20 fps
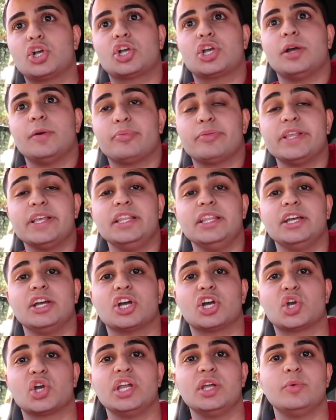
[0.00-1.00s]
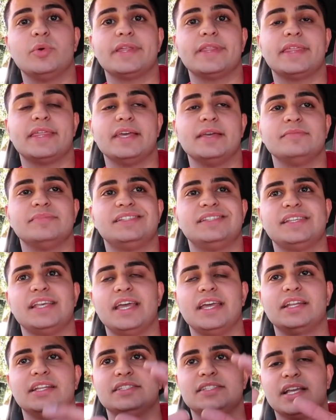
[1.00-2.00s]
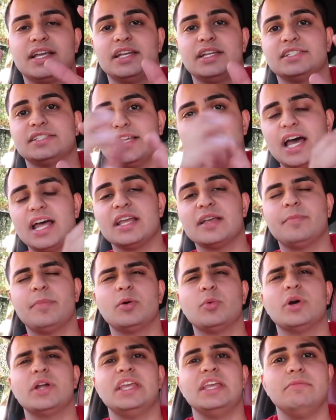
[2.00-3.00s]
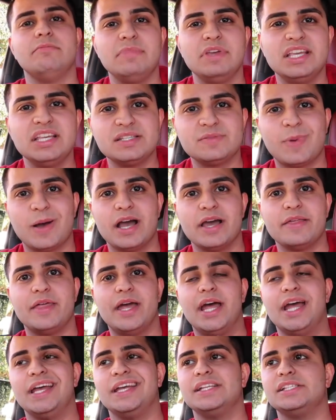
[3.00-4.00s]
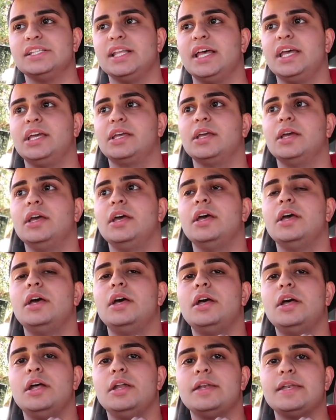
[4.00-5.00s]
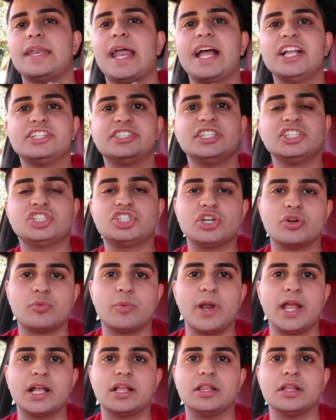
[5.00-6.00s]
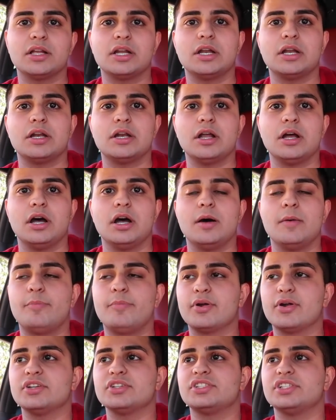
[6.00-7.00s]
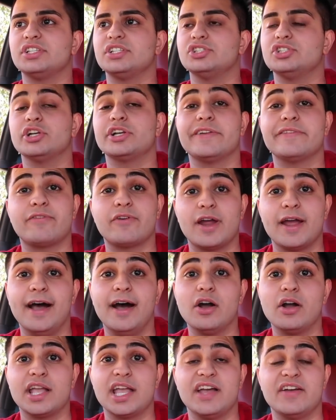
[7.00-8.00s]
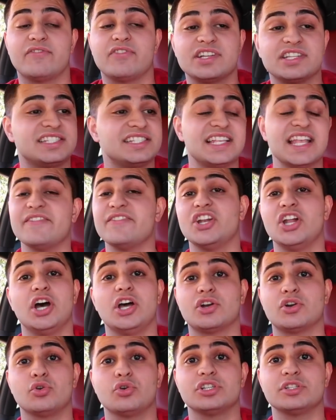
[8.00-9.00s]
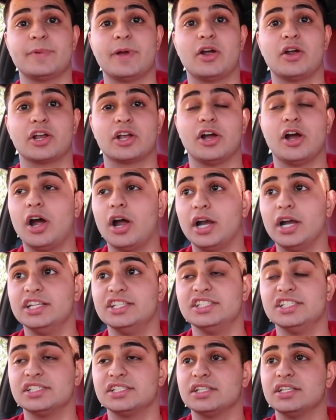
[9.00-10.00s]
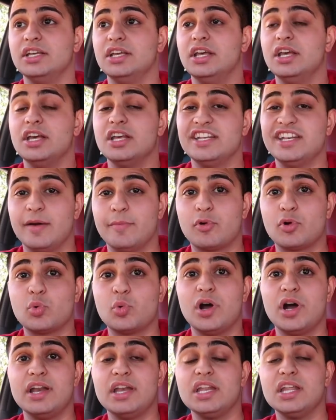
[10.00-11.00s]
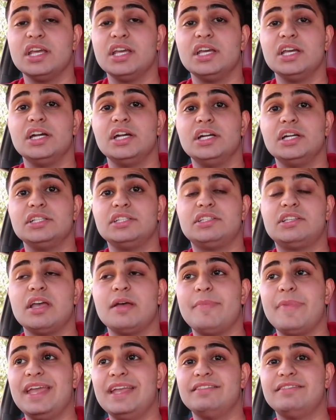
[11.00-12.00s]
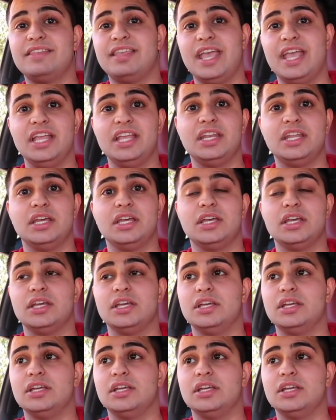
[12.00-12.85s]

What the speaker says: completely agree with him saying it's like an exotic, but what he means by that is like, not just your regular person is looking for a Hellcat, for a 700 horsepower car. It's just, number one, to maintain it,